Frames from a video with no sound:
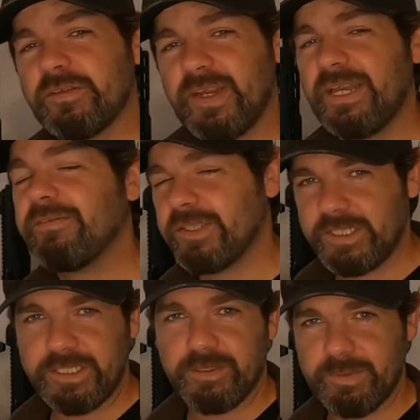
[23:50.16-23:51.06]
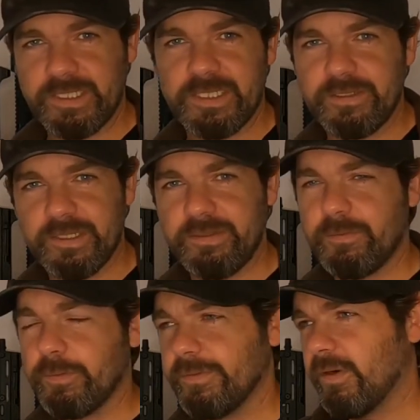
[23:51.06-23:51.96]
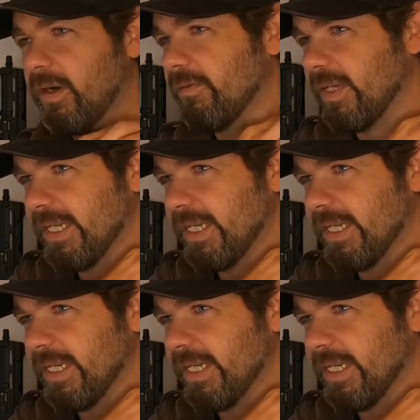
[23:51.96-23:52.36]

I've ever seen the PCC45